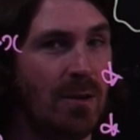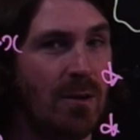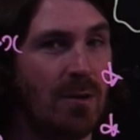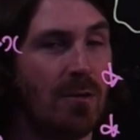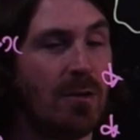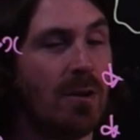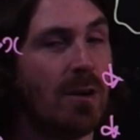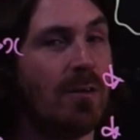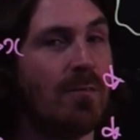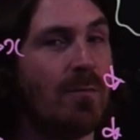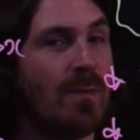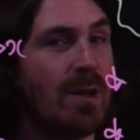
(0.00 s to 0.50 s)

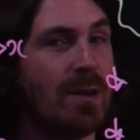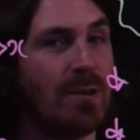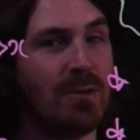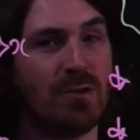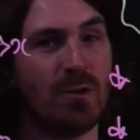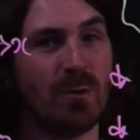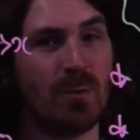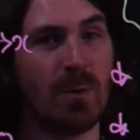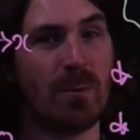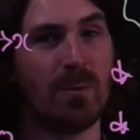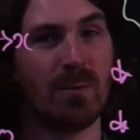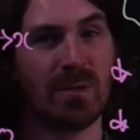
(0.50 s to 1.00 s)
or I've made a
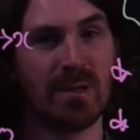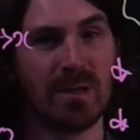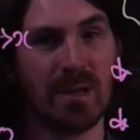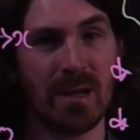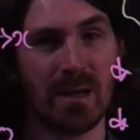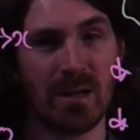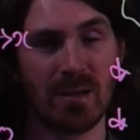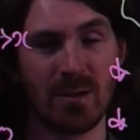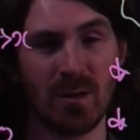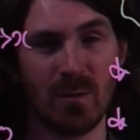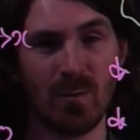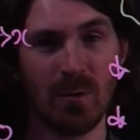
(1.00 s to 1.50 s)
stupid
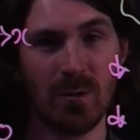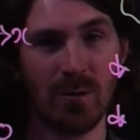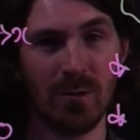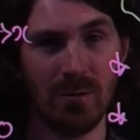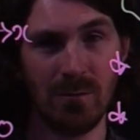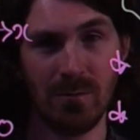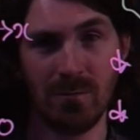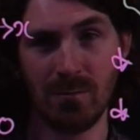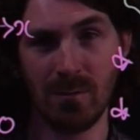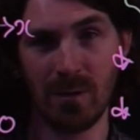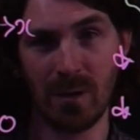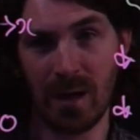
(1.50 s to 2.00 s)
mistake somewhere,
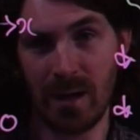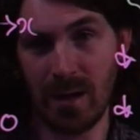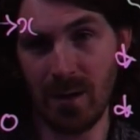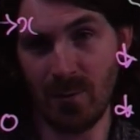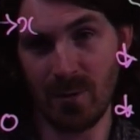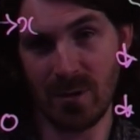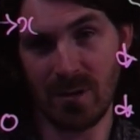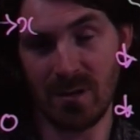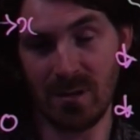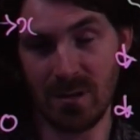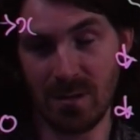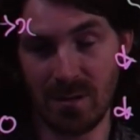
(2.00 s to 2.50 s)
okay,
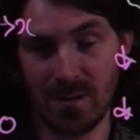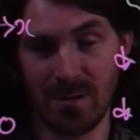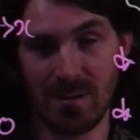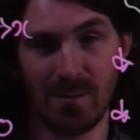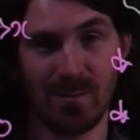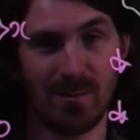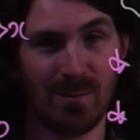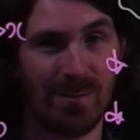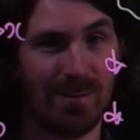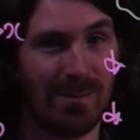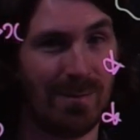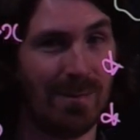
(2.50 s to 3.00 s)
which is
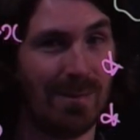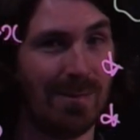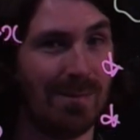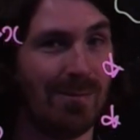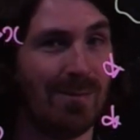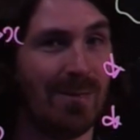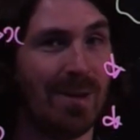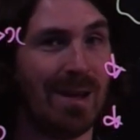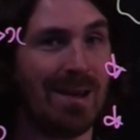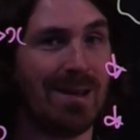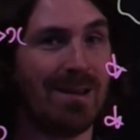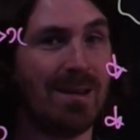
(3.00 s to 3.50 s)

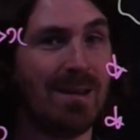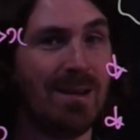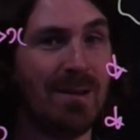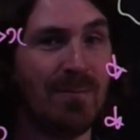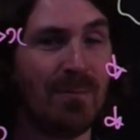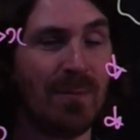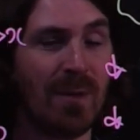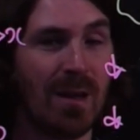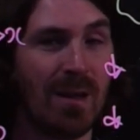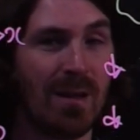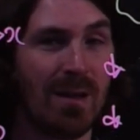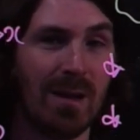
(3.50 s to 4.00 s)
likely,
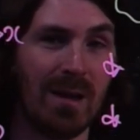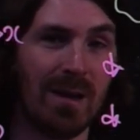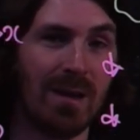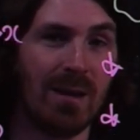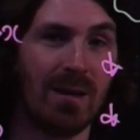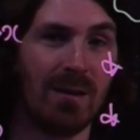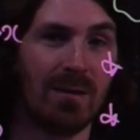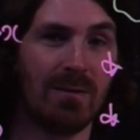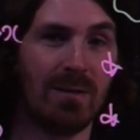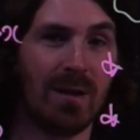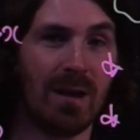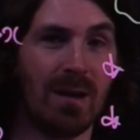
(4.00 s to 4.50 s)

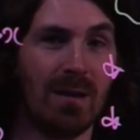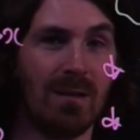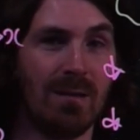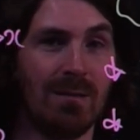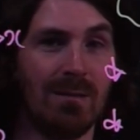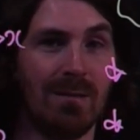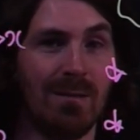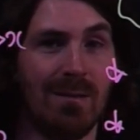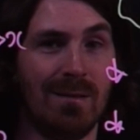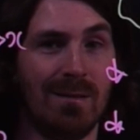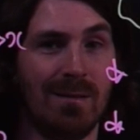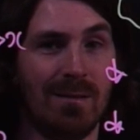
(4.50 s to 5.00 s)
then
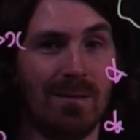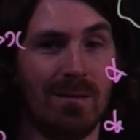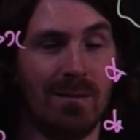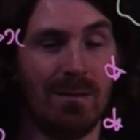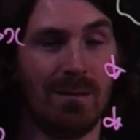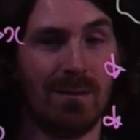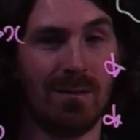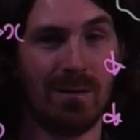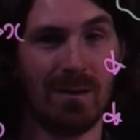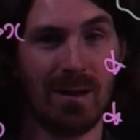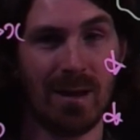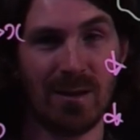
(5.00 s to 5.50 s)

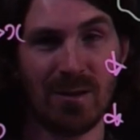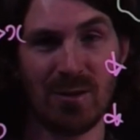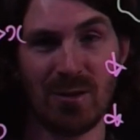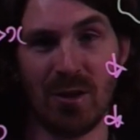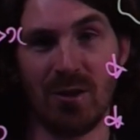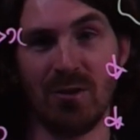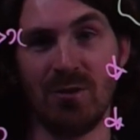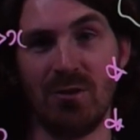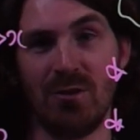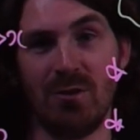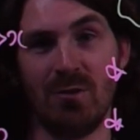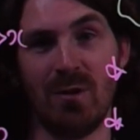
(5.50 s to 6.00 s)
get in
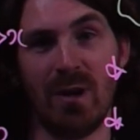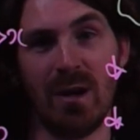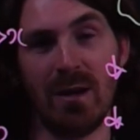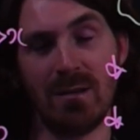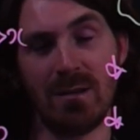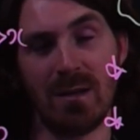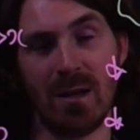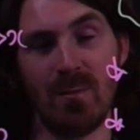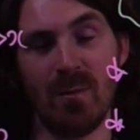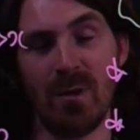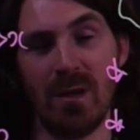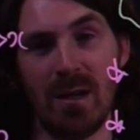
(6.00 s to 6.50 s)
touch, okay,
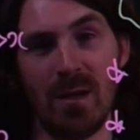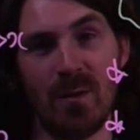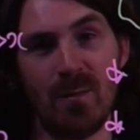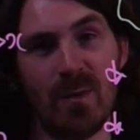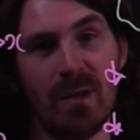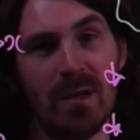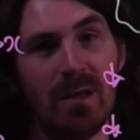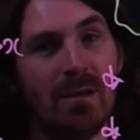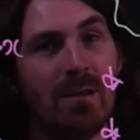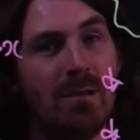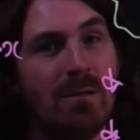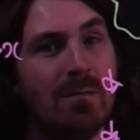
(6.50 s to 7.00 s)
send me an
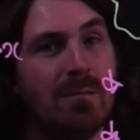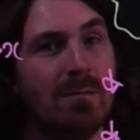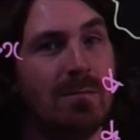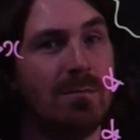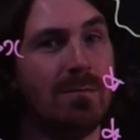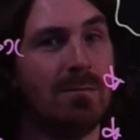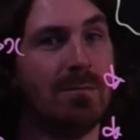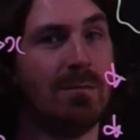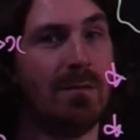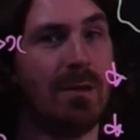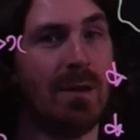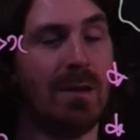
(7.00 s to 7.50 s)
email,
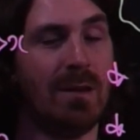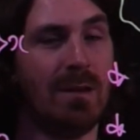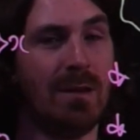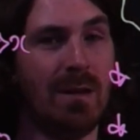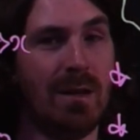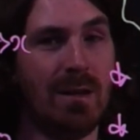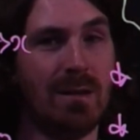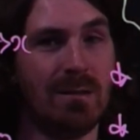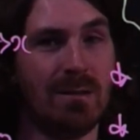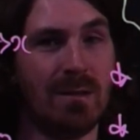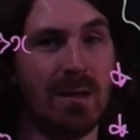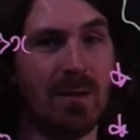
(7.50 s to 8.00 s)

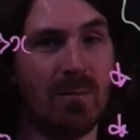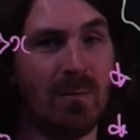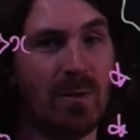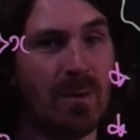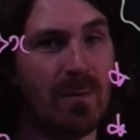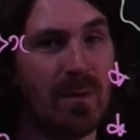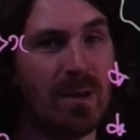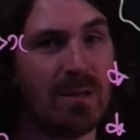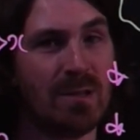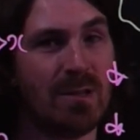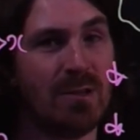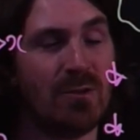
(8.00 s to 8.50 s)
send me a
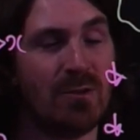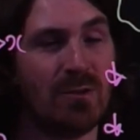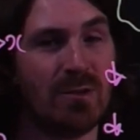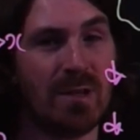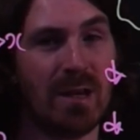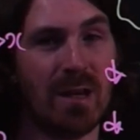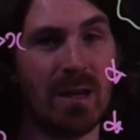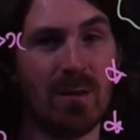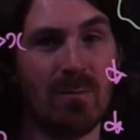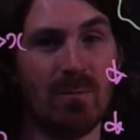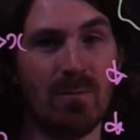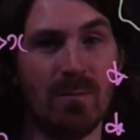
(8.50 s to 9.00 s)
message on
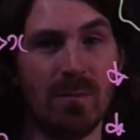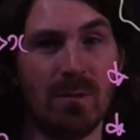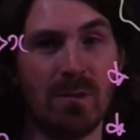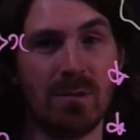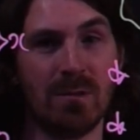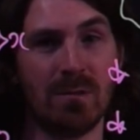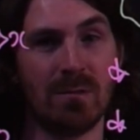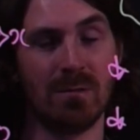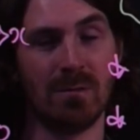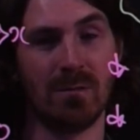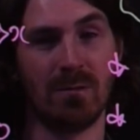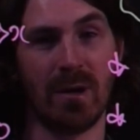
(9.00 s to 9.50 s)
Teams,
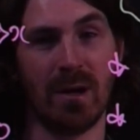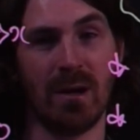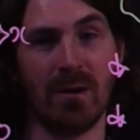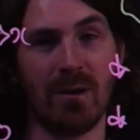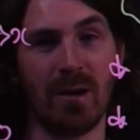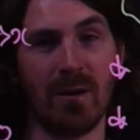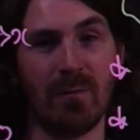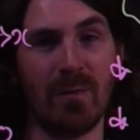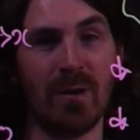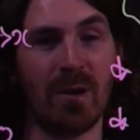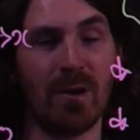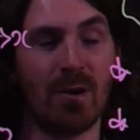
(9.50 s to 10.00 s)
okay, or
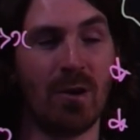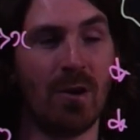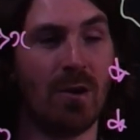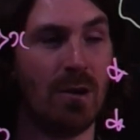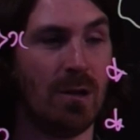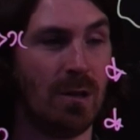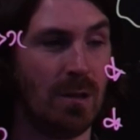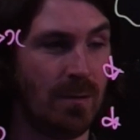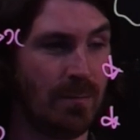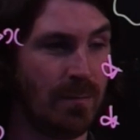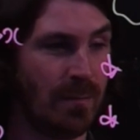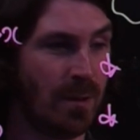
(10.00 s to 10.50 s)
give me a
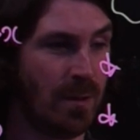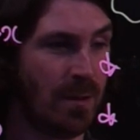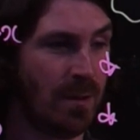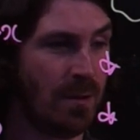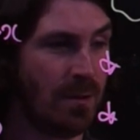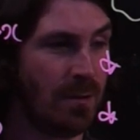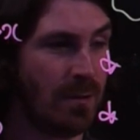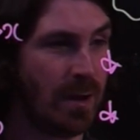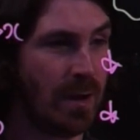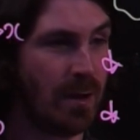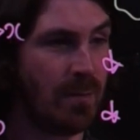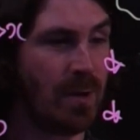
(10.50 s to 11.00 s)
call.
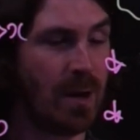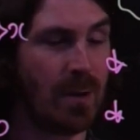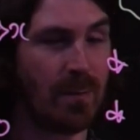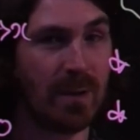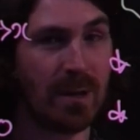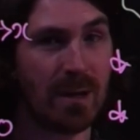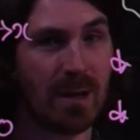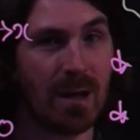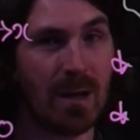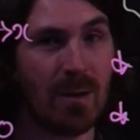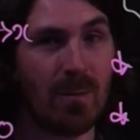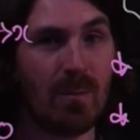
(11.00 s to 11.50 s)
Okay, I'm happy
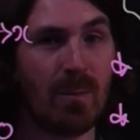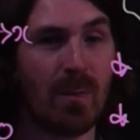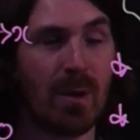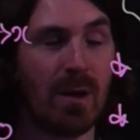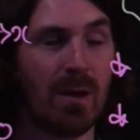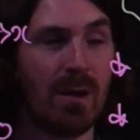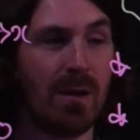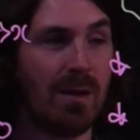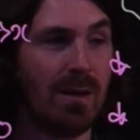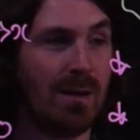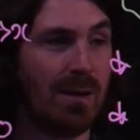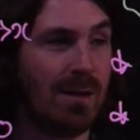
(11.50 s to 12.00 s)
to help.
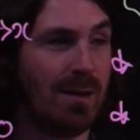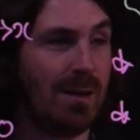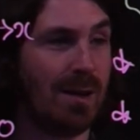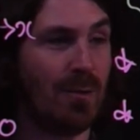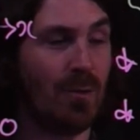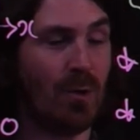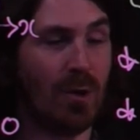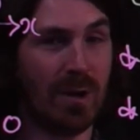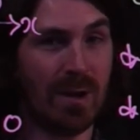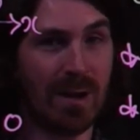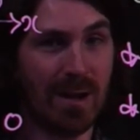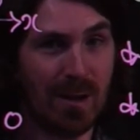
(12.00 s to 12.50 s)
I
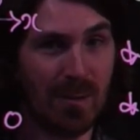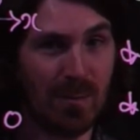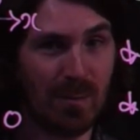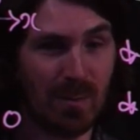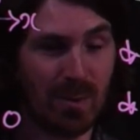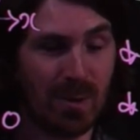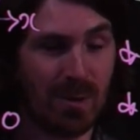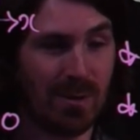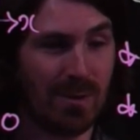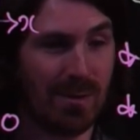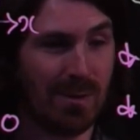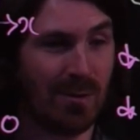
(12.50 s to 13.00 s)
want to help,
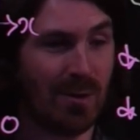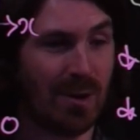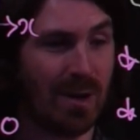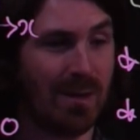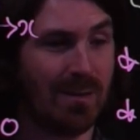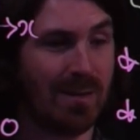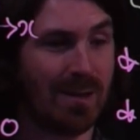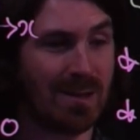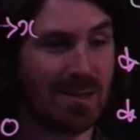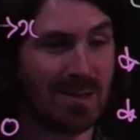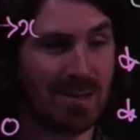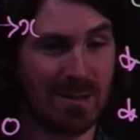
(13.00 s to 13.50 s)
okay, and
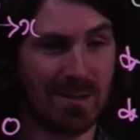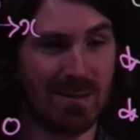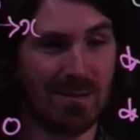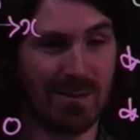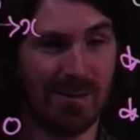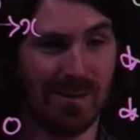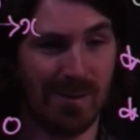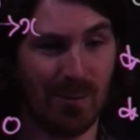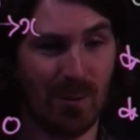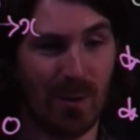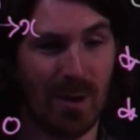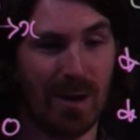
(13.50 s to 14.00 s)
that's
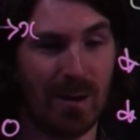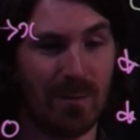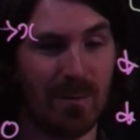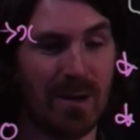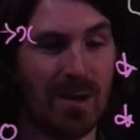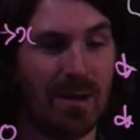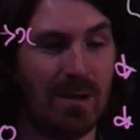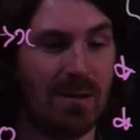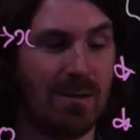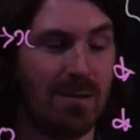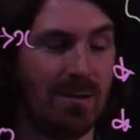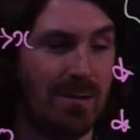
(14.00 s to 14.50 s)
why I'm
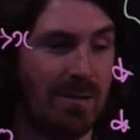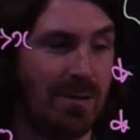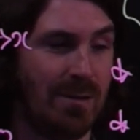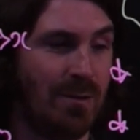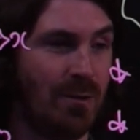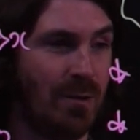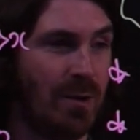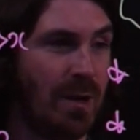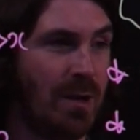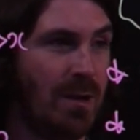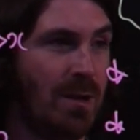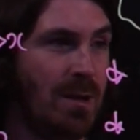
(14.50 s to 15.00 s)
here,
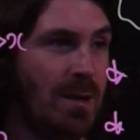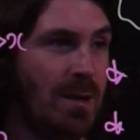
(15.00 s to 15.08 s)
okay.